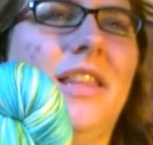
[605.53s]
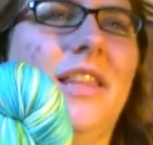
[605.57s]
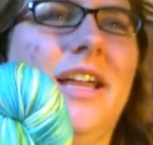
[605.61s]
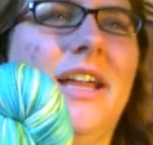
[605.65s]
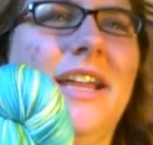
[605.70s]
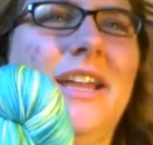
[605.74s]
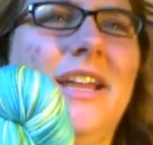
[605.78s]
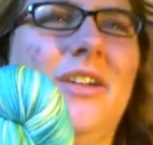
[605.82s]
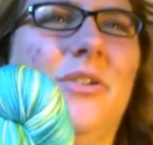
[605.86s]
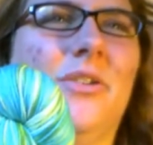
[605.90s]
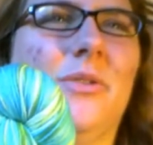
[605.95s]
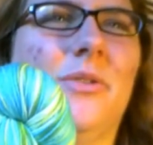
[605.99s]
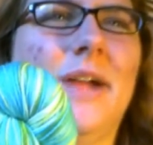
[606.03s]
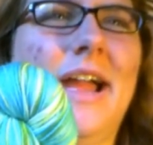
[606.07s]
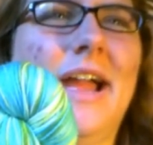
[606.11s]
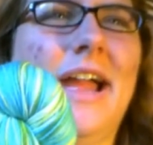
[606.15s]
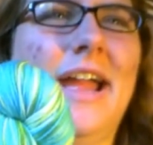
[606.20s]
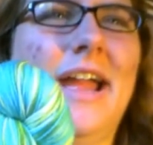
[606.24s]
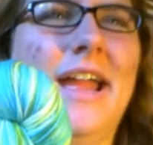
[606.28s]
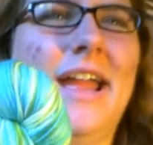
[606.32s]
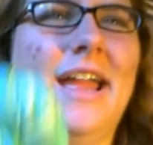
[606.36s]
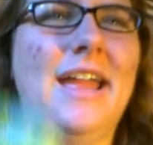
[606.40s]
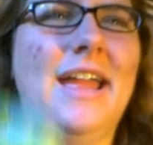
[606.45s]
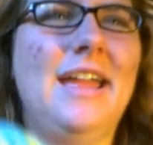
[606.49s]
a light
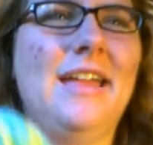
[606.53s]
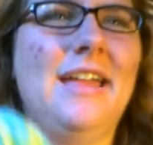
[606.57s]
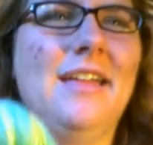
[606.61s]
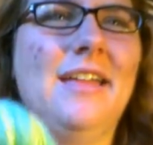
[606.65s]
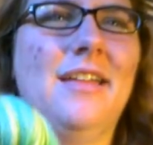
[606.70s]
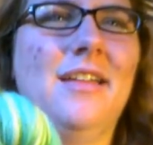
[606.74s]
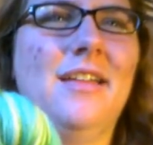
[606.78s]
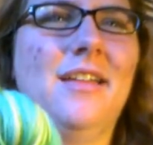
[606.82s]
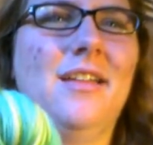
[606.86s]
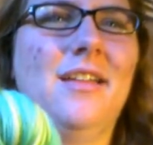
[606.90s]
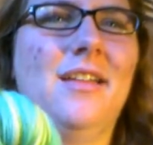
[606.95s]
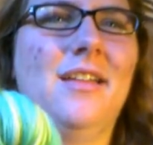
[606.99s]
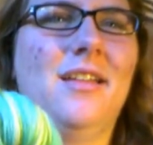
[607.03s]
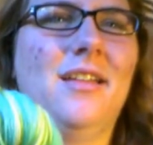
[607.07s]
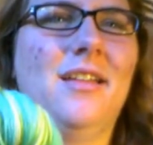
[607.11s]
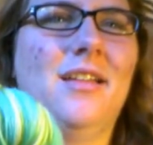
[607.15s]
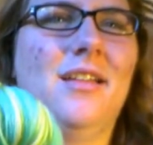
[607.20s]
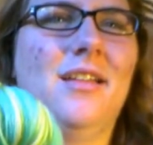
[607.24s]
gray.